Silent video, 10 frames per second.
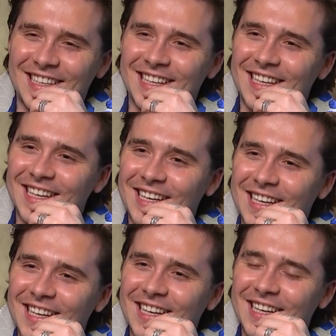But I, I,
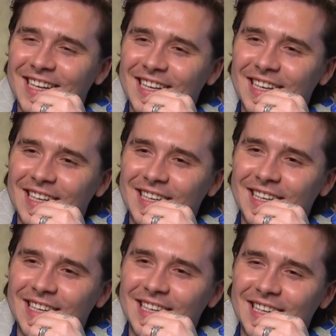it is there is
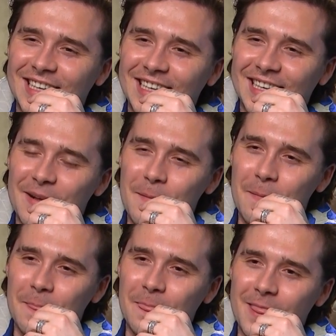something about the
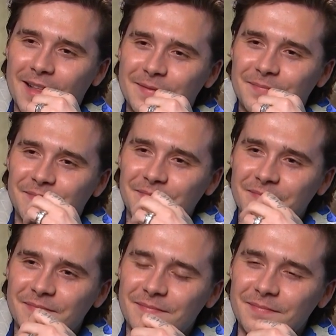way at
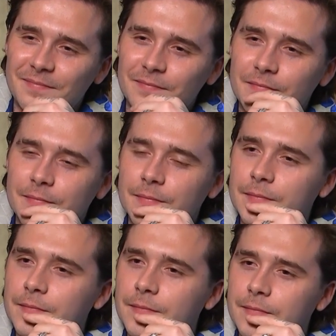least. I'll say
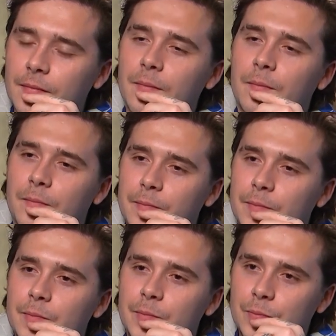this, and I mm-hmm.
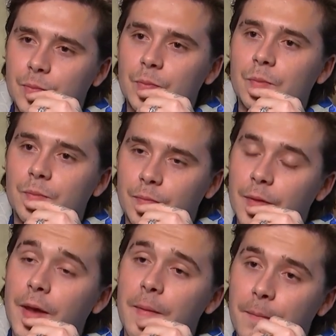and I hope that you understand is yeah.